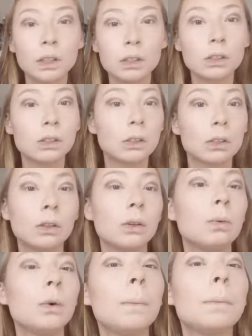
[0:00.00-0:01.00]
So,
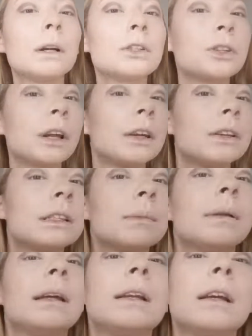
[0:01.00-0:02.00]
what brush should I use to
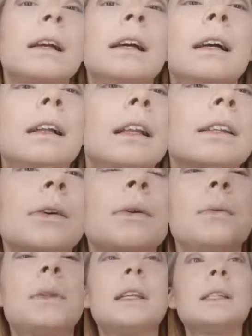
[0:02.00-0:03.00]
blend?
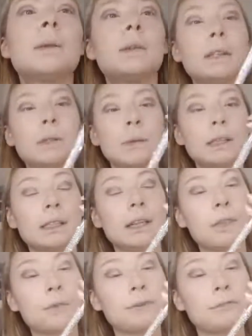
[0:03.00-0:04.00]
Going with this one. This one is
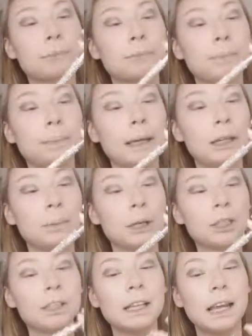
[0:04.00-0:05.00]
another one from Blinged
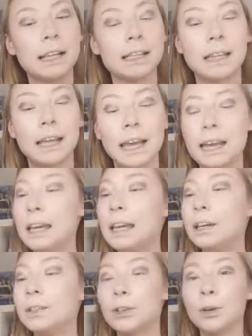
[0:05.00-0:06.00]
Brushes, and it's the
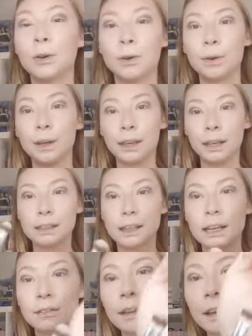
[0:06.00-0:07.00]
E2. It's
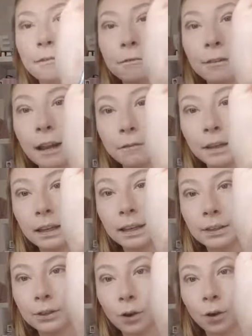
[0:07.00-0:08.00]
kind of like a
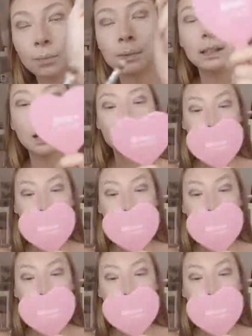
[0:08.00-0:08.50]
fluffy dome style